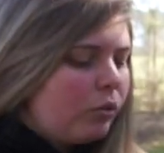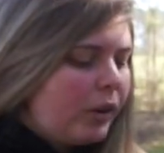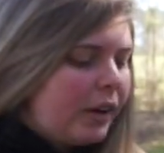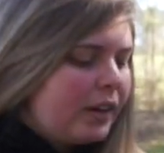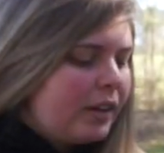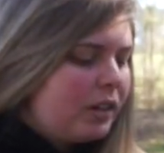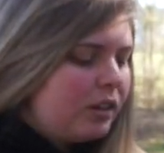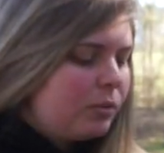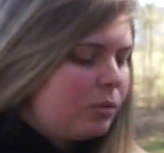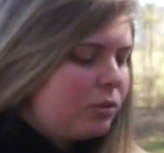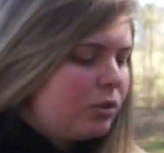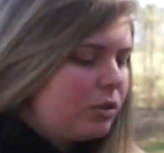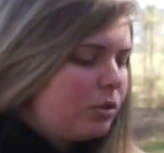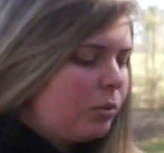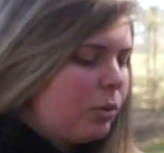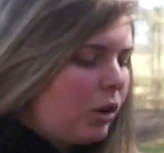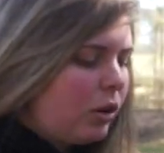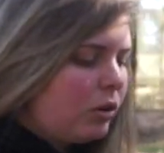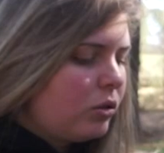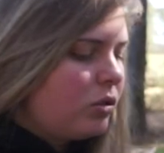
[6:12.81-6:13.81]
random
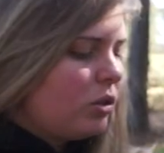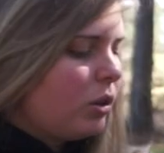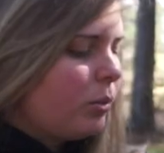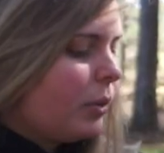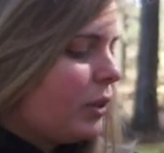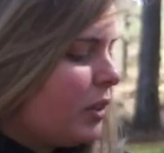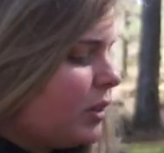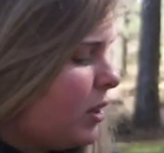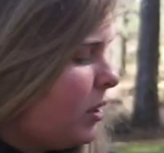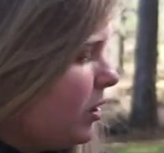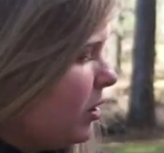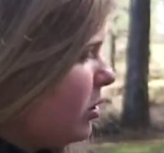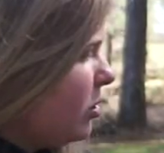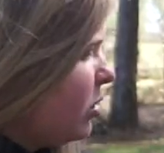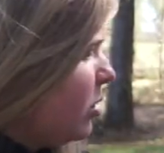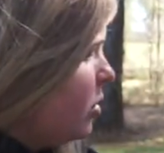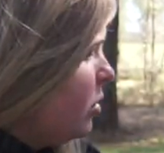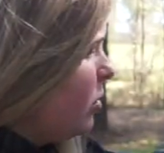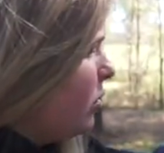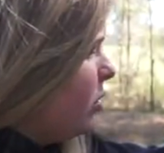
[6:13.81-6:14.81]
small jerkbaits in there
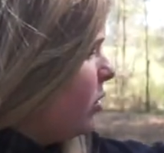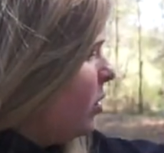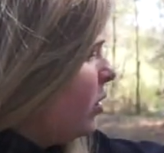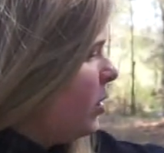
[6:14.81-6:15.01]
too.